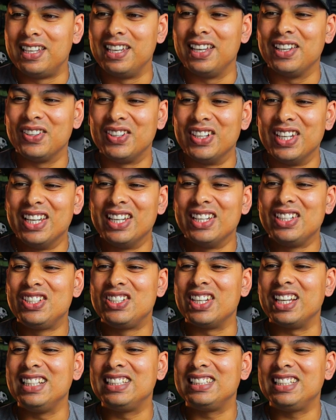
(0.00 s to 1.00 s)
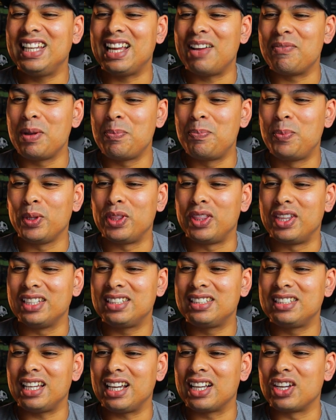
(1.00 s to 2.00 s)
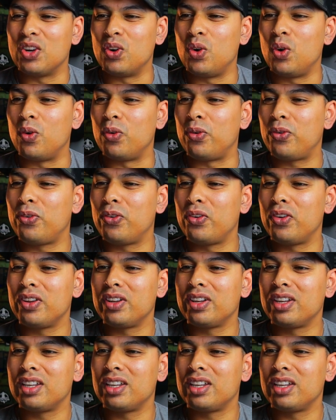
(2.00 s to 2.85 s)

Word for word: JC, I'm going to put this sucker off.